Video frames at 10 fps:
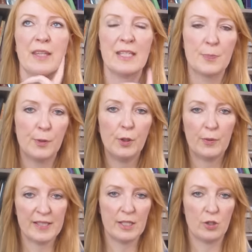this Pluto
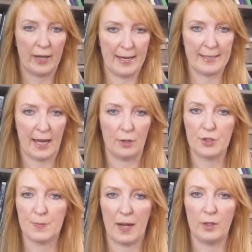is in your eighth
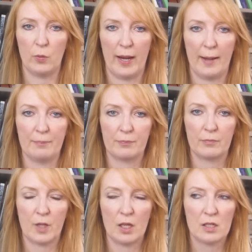house, by the way.
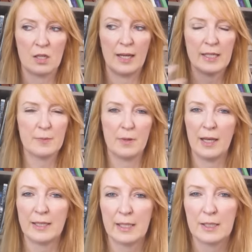So let's
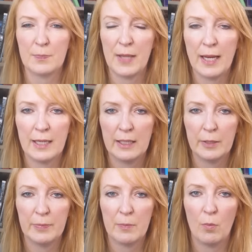explain a
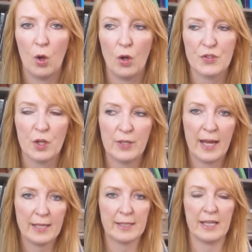little bit more. So
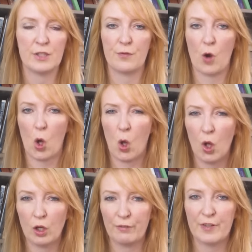yes, it's for
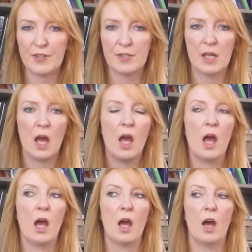all of us
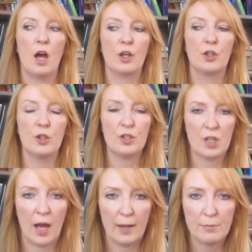a good
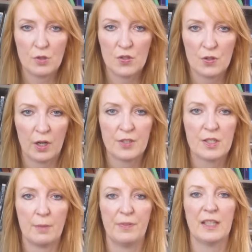time to start
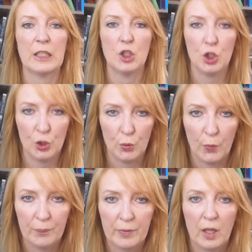something new.